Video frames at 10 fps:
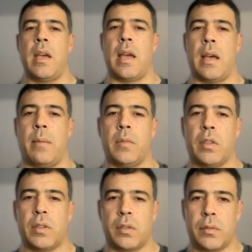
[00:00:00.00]
I'm
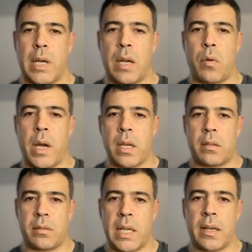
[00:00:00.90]
not
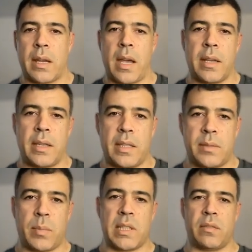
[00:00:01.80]
requiring any
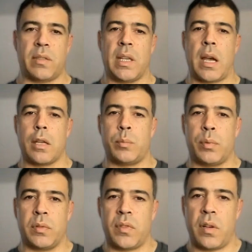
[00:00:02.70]
specific
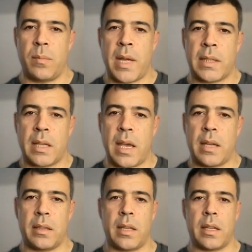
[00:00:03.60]
output format.
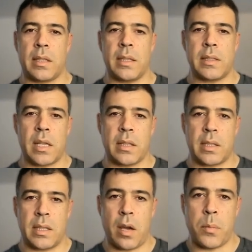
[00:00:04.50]
And then
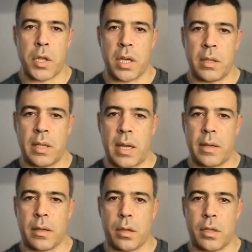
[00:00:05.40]
inside the option,
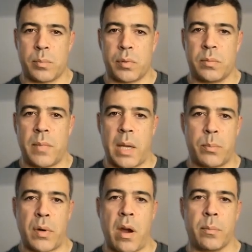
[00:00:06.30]
I just put my
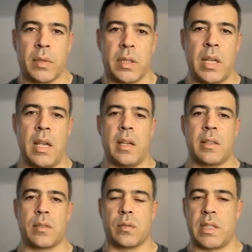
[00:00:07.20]
prompt.
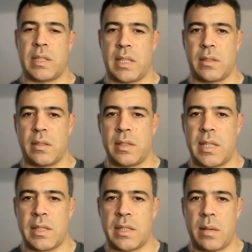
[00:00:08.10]
So this is the
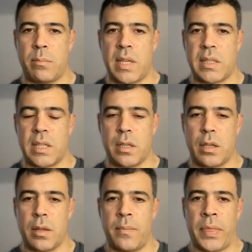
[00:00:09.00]
system
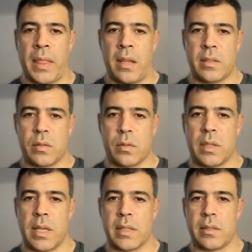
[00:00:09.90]
message. So
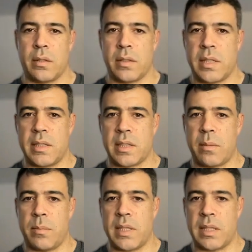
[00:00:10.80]
that's the
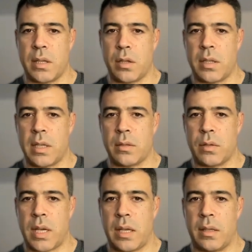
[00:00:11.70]
system message that
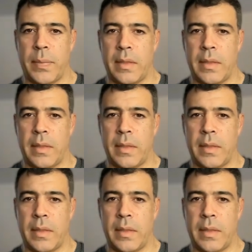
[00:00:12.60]
you can